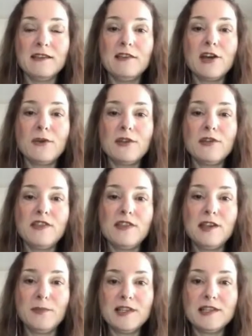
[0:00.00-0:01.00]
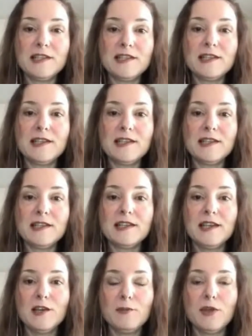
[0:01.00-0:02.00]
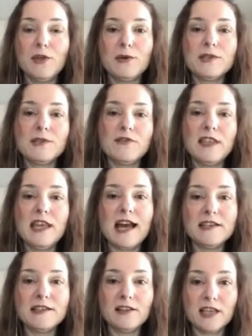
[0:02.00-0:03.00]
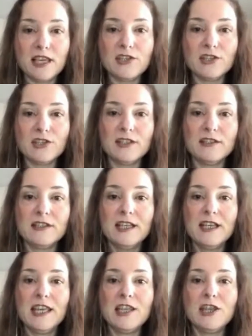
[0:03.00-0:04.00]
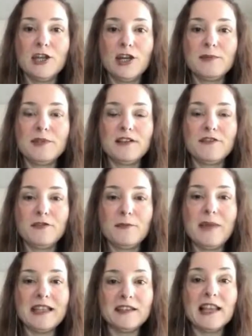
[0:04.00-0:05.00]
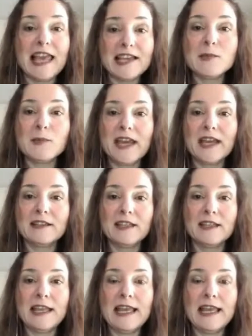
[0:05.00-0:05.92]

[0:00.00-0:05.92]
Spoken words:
not only with their businesses but also with the isolation in terms of the mental aspect, and